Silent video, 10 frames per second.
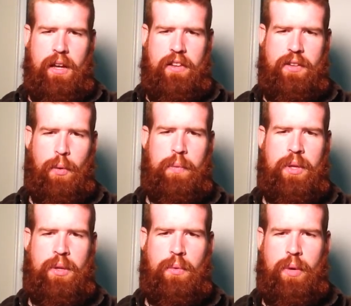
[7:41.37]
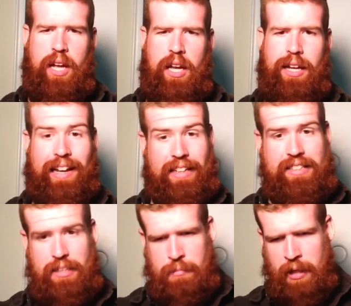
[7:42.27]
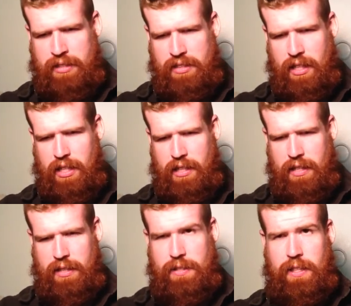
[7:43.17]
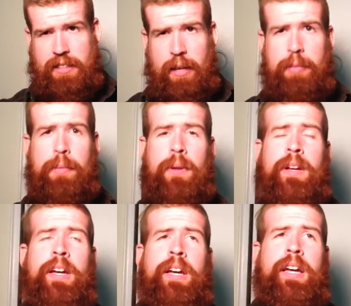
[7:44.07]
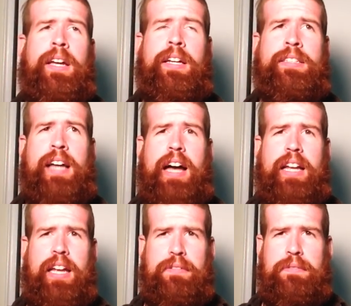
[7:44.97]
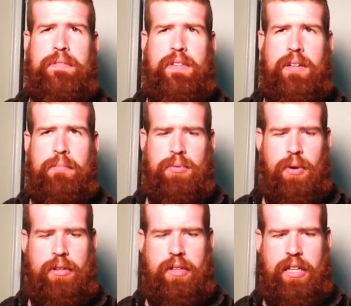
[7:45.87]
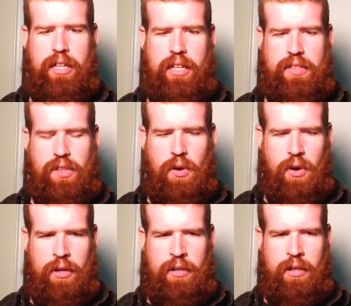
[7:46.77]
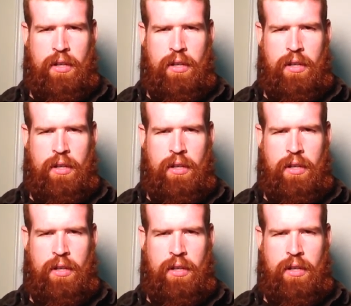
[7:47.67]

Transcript: the only way, at least in my society, that it's acceptable is that if the embroidery is on